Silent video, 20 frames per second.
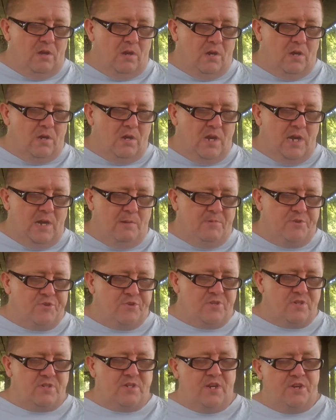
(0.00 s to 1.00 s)
Are
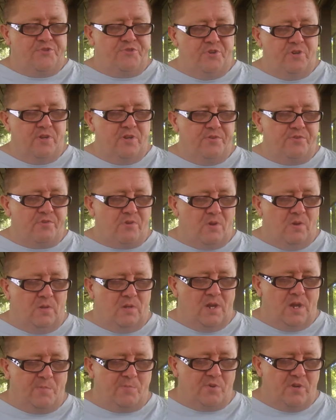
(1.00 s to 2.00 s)
amateur station
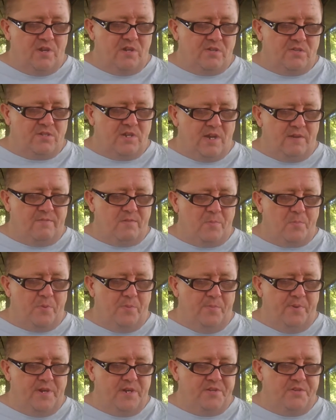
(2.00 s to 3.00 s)
control operators ever
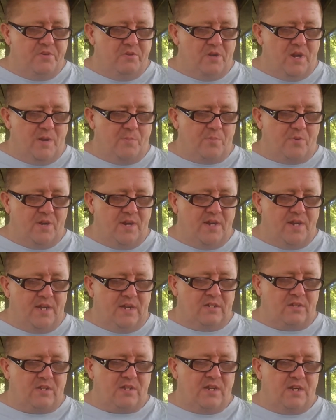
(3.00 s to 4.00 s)
permitted to operate
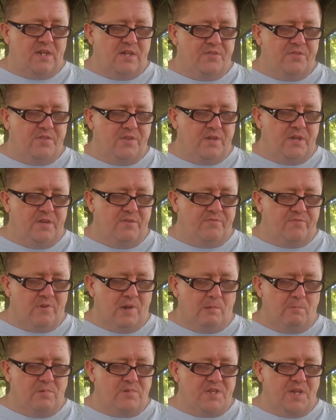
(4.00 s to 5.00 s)
outside the
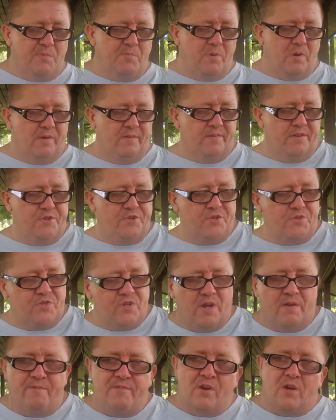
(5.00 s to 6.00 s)
frequency privileges
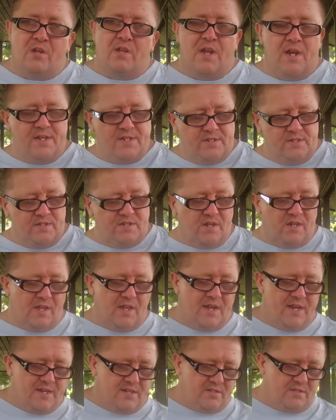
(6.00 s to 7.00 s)
of their license
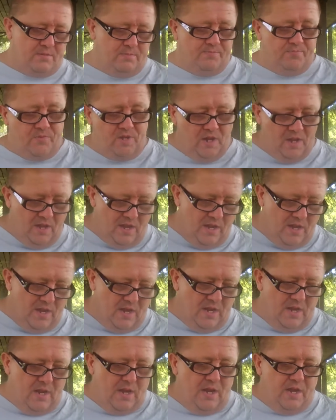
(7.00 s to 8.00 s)
class?
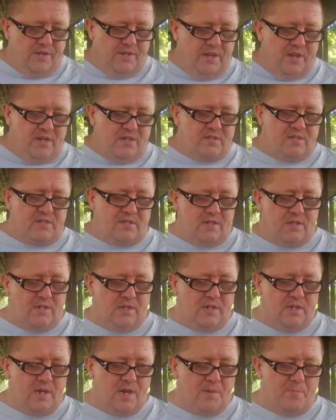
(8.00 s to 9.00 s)
Yes,
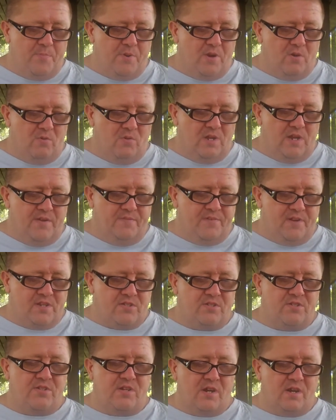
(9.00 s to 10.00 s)
but only if
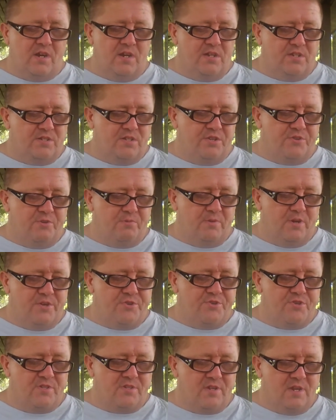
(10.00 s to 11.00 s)
necessary in
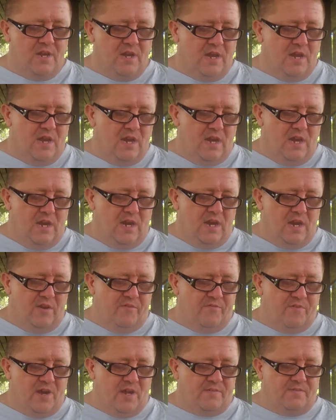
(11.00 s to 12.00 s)
situations
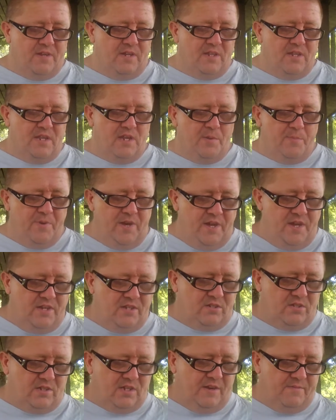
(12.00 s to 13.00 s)
involving the
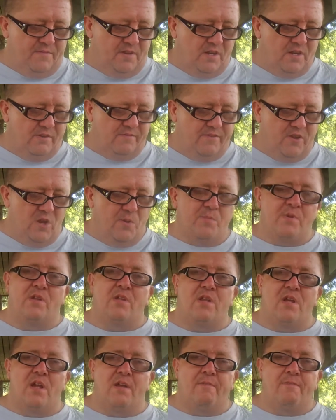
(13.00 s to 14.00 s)
immediate safety of human
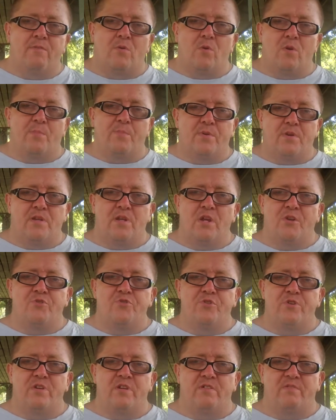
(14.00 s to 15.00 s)
life or
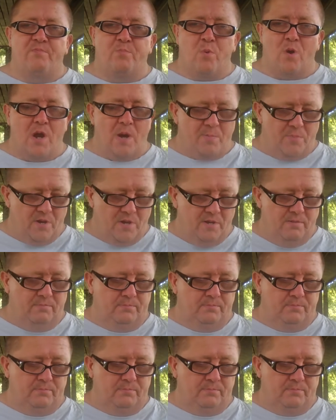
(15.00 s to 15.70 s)
protection of property.